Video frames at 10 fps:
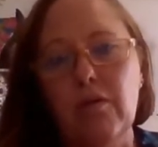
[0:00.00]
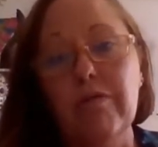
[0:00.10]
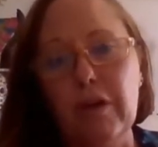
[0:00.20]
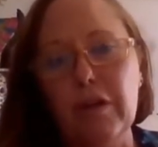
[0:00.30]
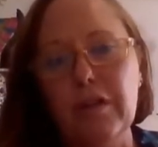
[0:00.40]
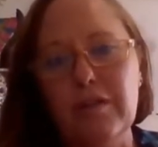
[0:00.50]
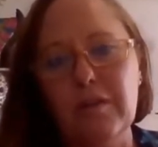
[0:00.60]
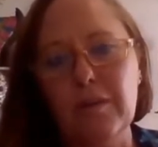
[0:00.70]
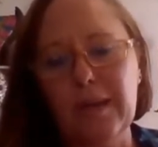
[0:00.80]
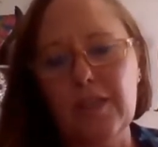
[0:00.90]

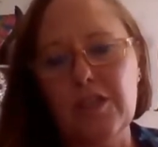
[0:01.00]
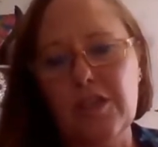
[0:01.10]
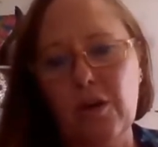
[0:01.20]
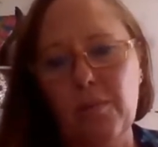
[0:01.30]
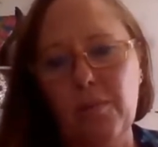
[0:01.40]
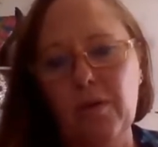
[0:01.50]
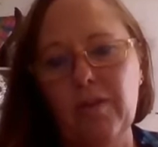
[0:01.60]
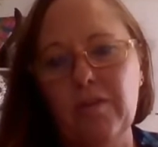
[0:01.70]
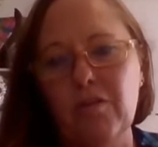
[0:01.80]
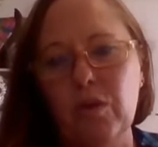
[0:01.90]
focus your energy on
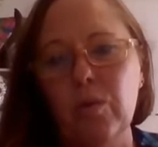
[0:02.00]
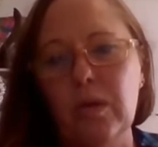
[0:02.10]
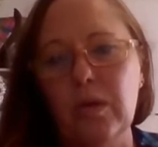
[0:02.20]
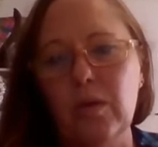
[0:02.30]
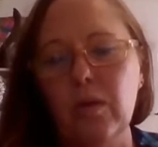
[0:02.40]
moving forward,